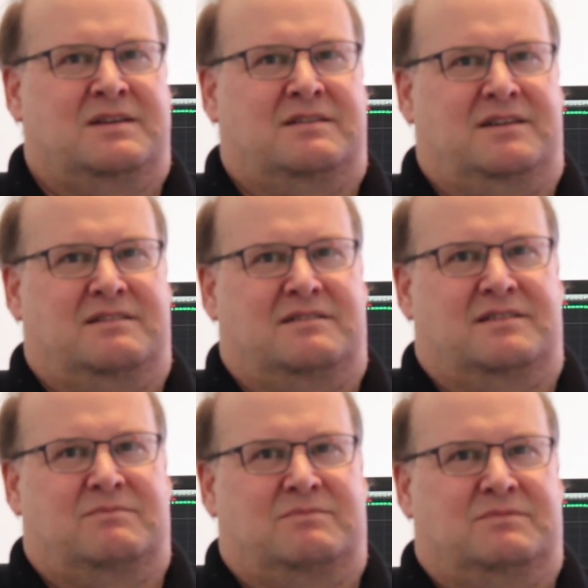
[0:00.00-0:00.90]
that
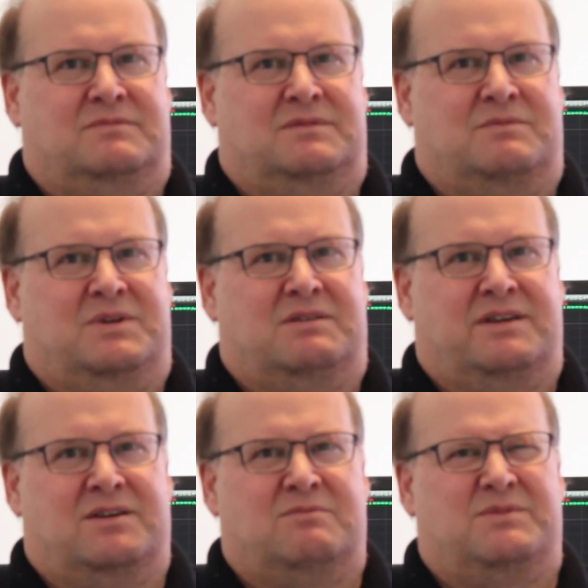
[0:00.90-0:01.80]
will
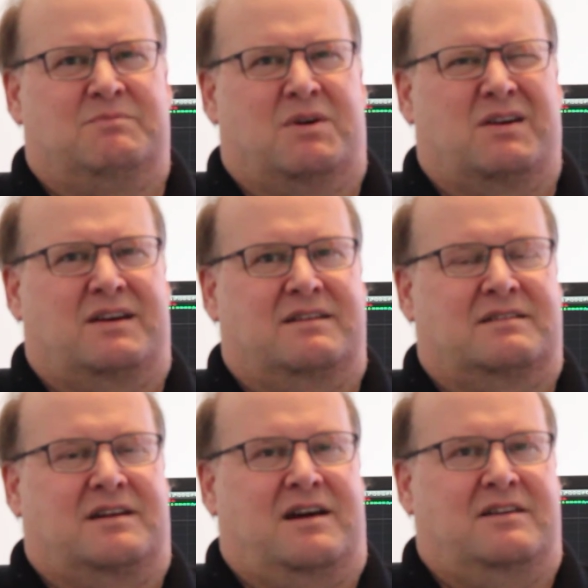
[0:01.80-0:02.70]
help the market
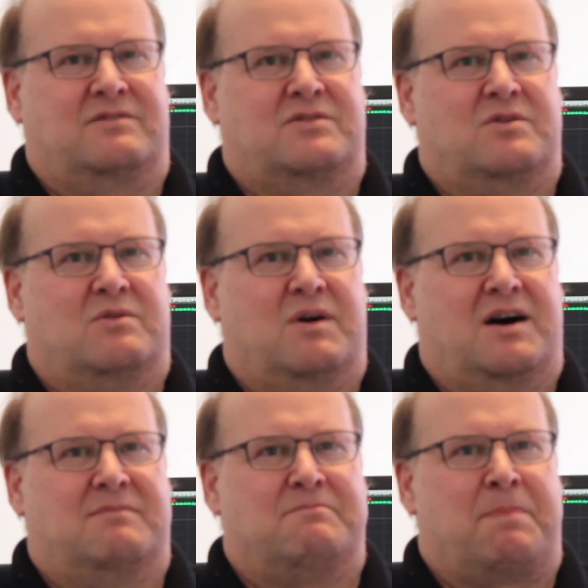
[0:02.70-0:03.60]
kind of go
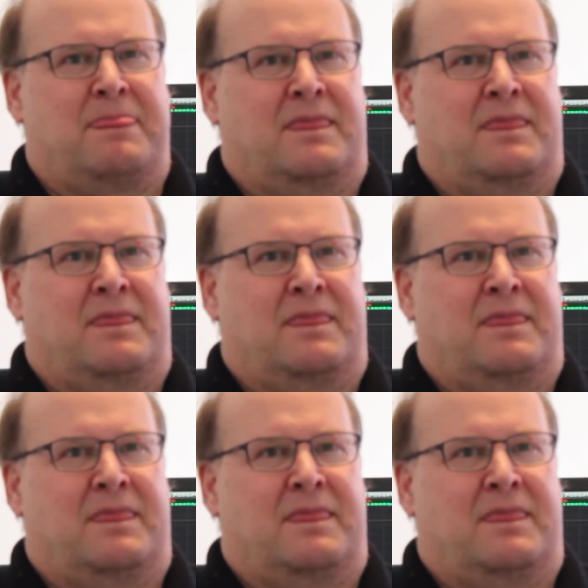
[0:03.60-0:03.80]
up.